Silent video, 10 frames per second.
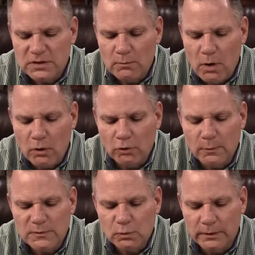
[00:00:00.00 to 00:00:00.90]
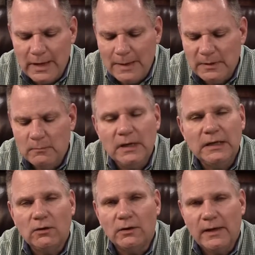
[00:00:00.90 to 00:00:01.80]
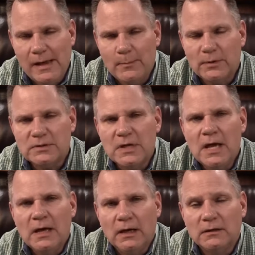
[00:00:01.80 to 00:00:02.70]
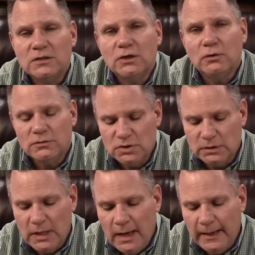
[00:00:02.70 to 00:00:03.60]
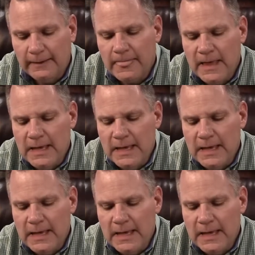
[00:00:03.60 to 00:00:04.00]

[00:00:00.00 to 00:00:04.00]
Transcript: small groups will not be meeting on campus until July.